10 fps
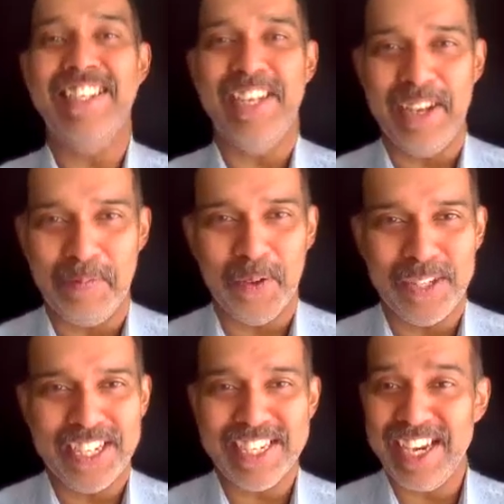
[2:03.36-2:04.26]
Is it a
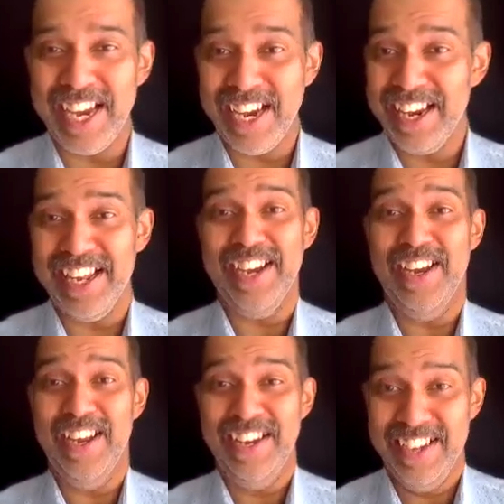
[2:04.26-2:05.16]
positional
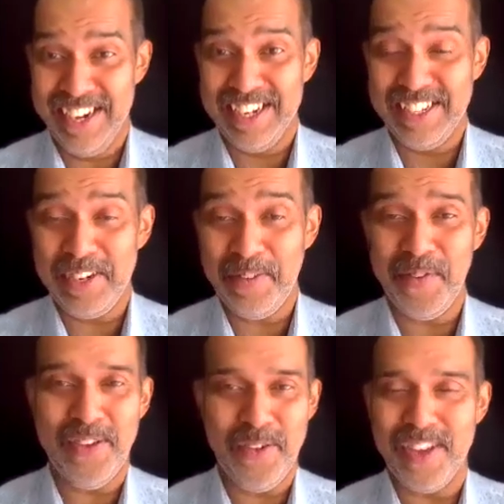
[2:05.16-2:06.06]

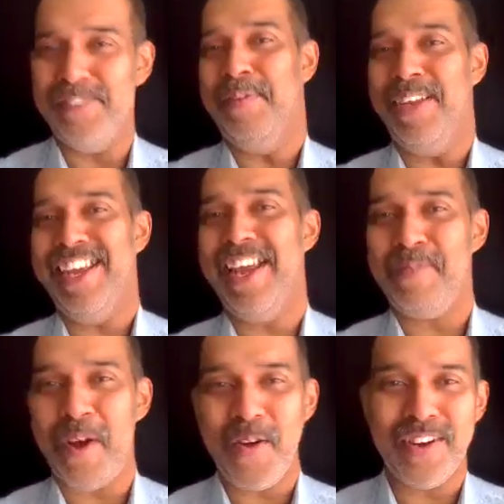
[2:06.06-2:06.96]
leadership which you are speaking
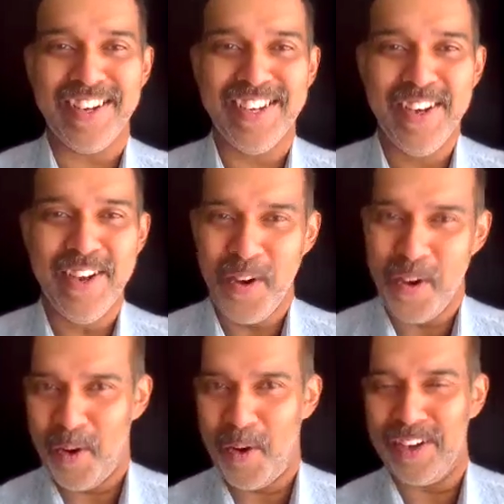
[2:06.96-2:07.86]
about?
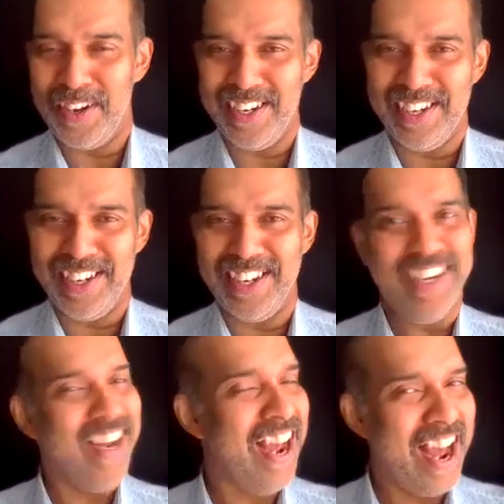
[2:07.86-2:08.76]
Or
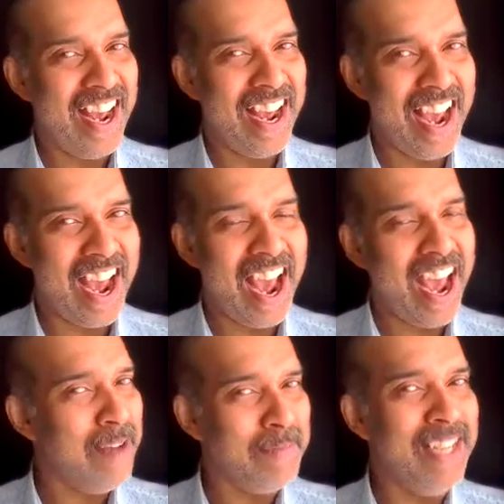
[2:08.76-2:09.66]

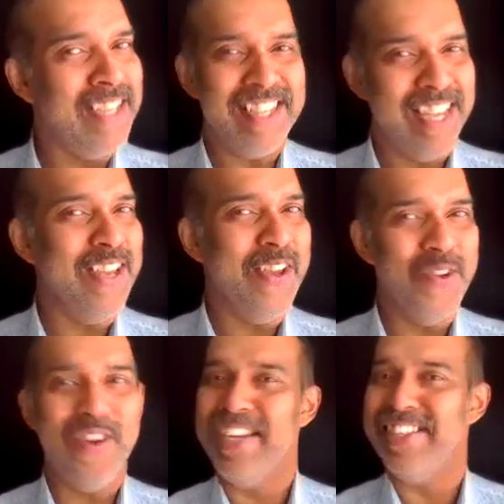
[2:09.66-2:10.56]
am I seeing
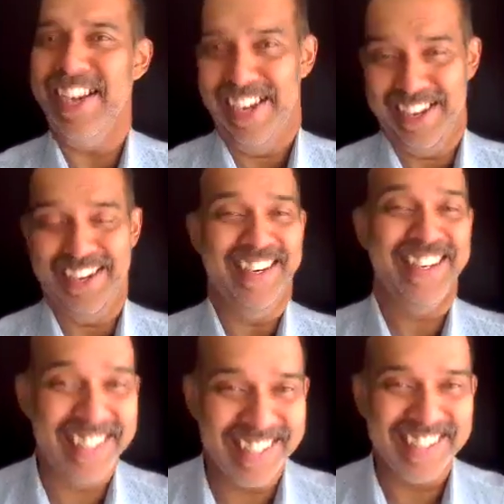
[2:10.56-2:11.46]
you as a leader?